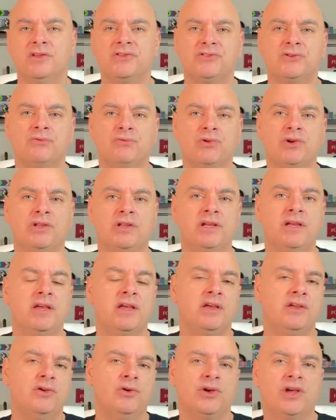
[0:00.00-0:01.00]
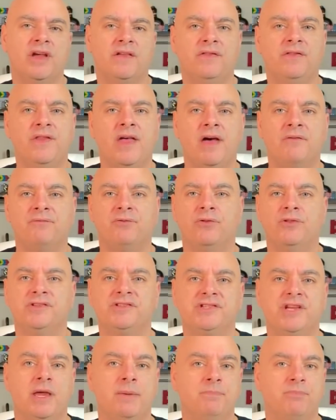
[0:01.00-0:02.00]
So really, you're getting that for the
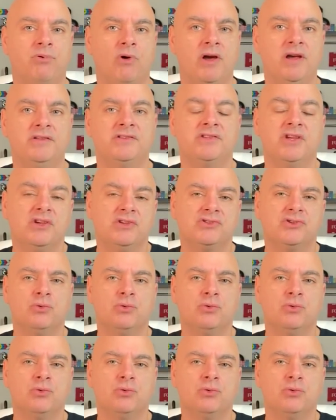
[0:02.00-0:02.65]
same price.